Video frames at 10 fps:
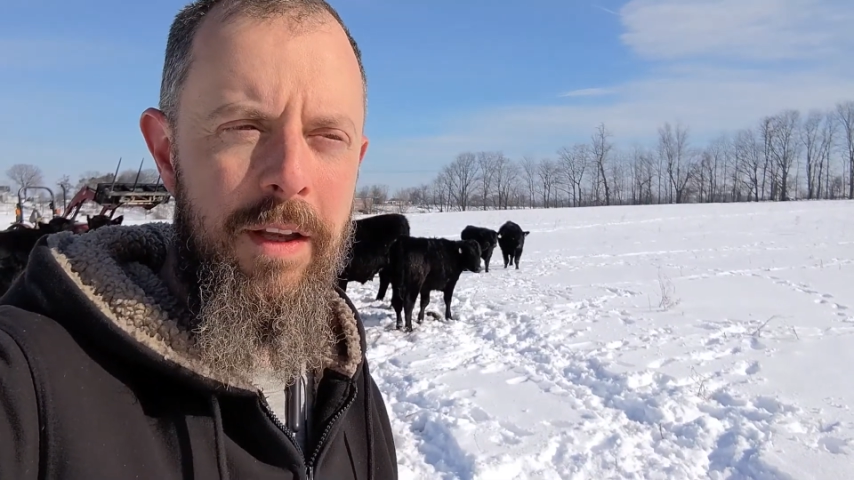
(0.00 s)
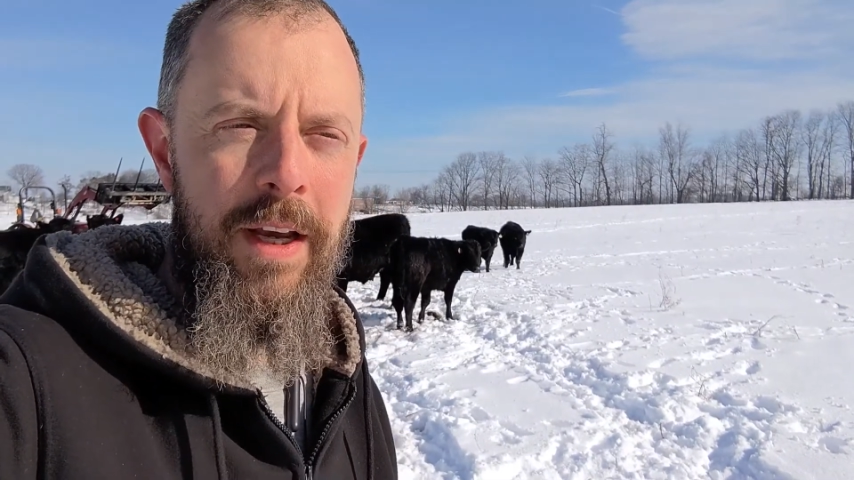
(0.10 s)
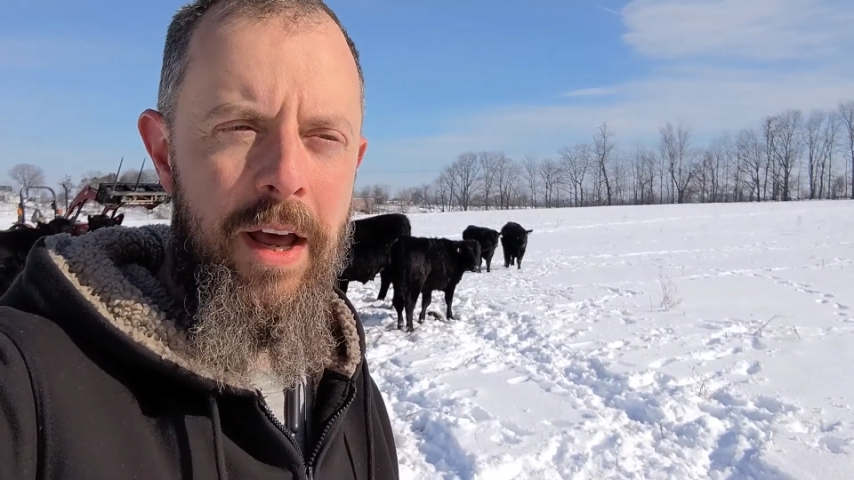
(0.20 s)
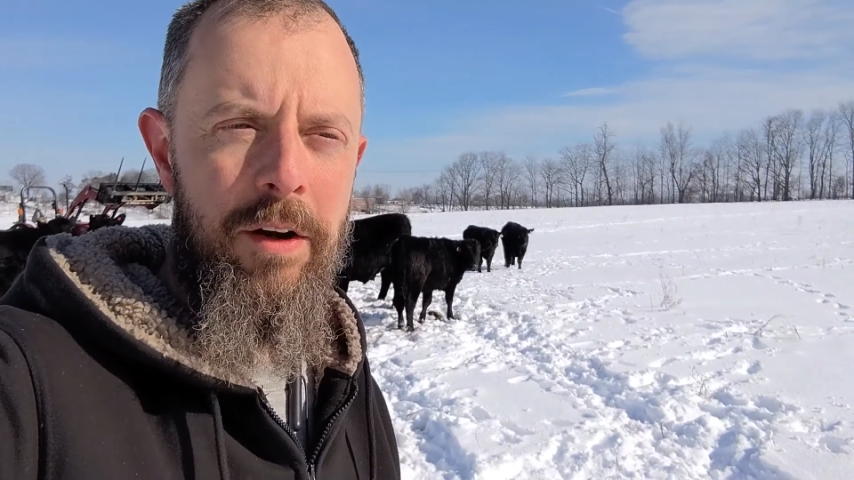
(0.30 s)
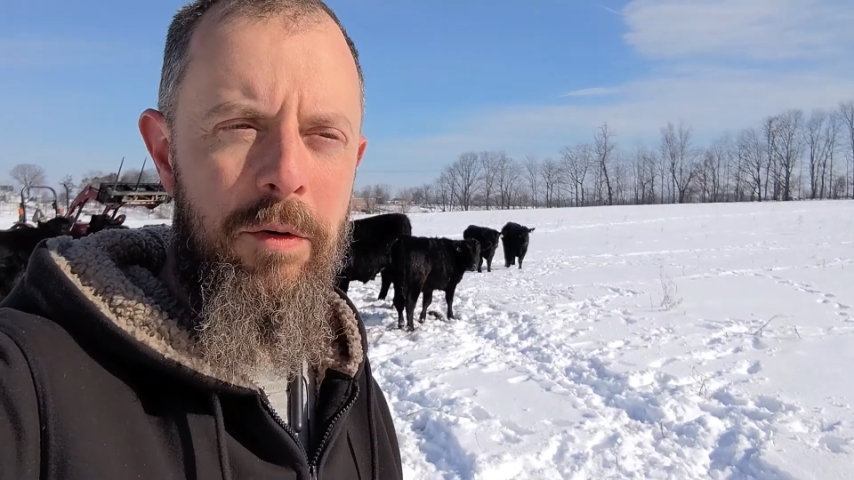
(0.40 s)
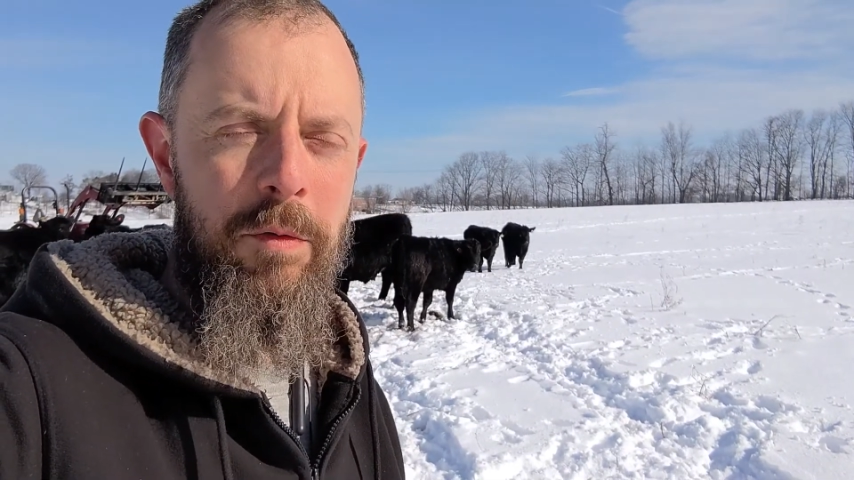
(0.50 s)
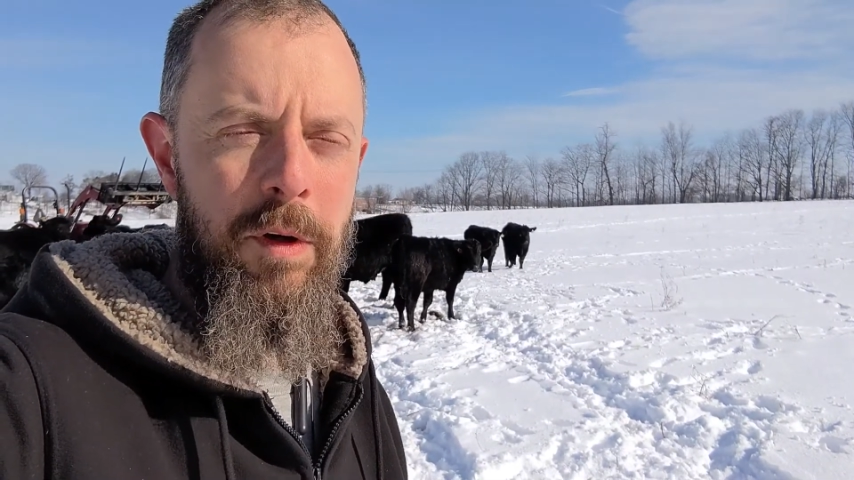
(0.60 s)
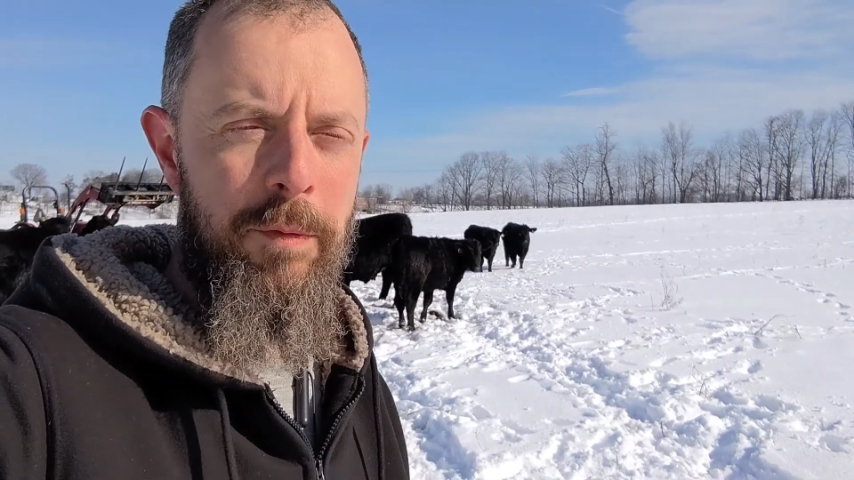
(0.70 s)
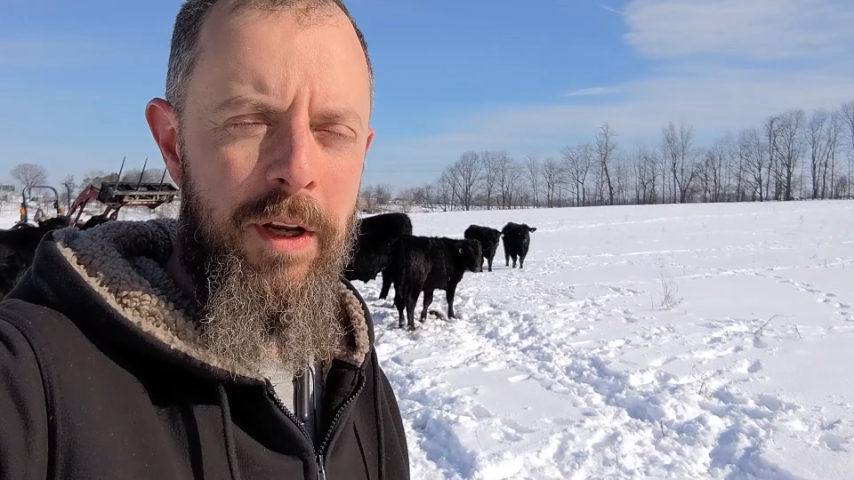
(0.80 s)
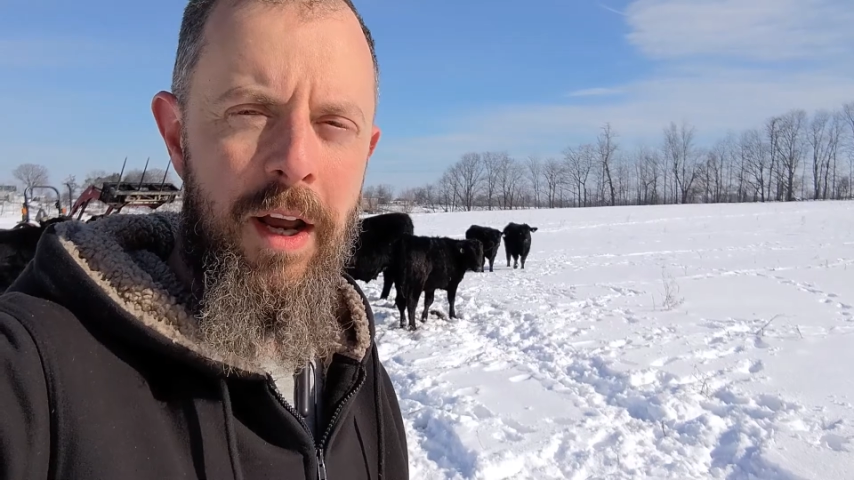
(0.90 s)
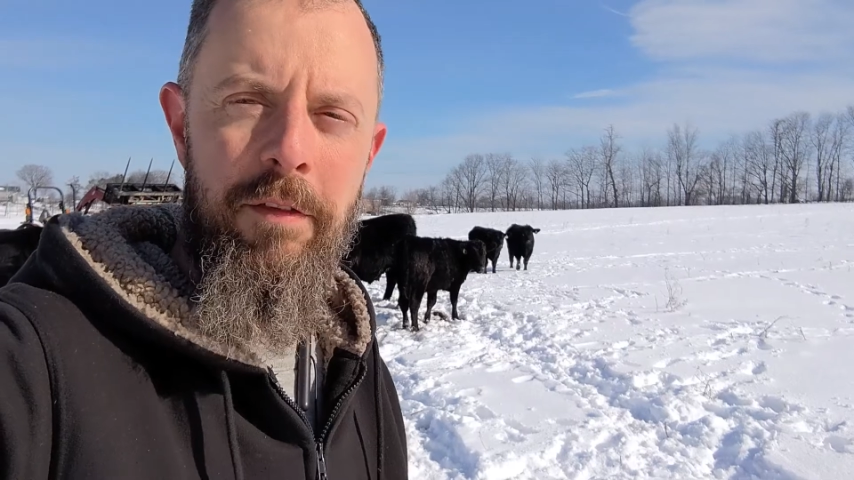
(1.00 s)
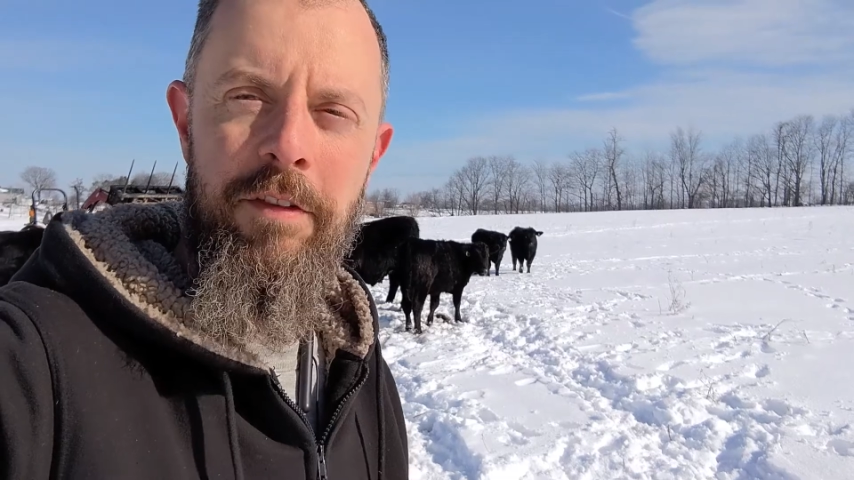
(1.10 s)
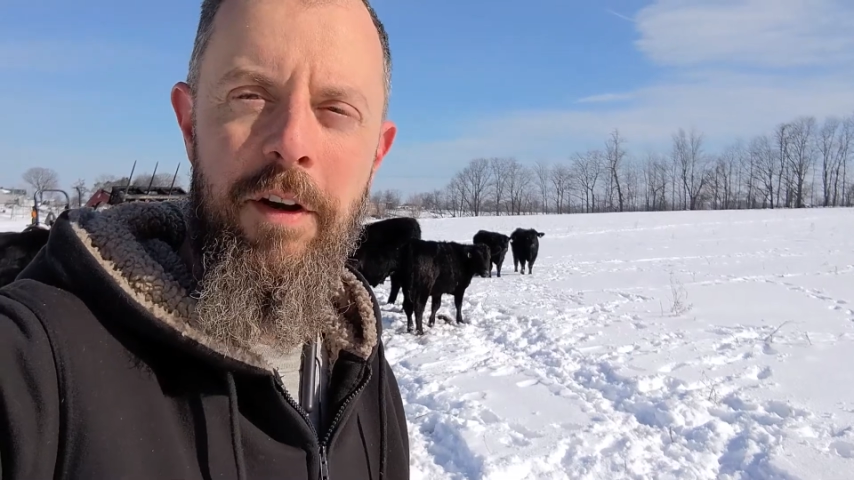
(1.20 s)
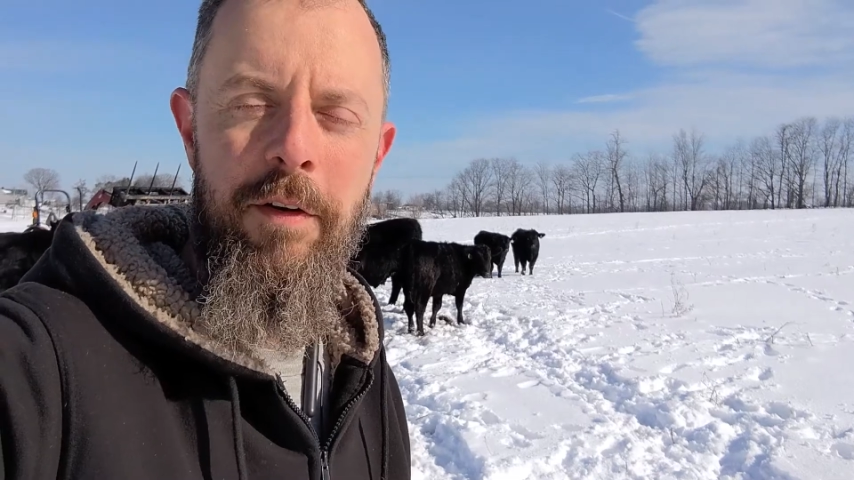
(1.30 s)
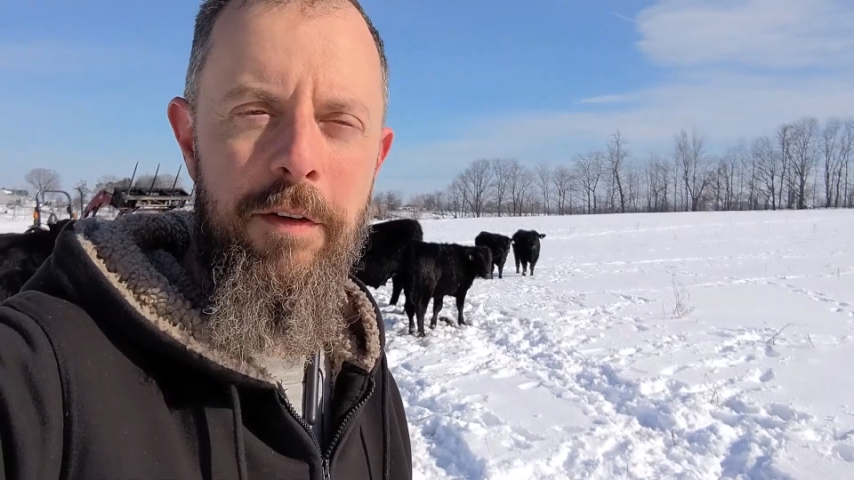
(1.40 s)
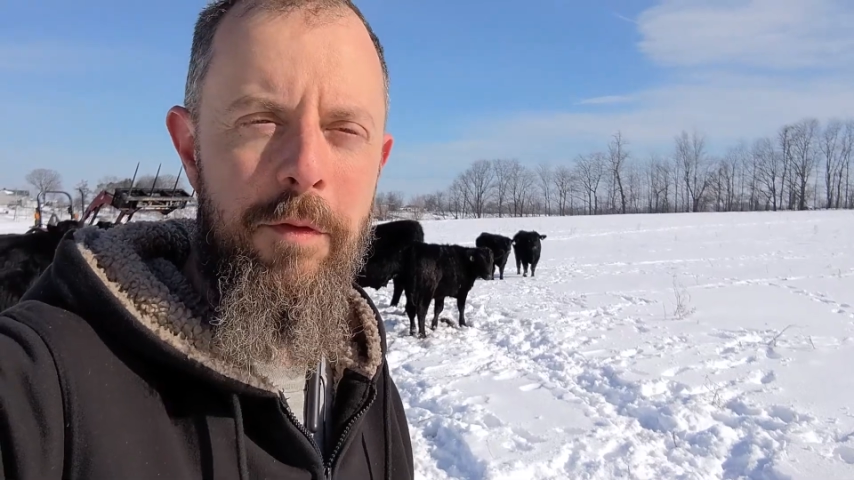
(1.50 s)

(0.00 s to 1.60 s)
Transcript: the cattle when we have snow in the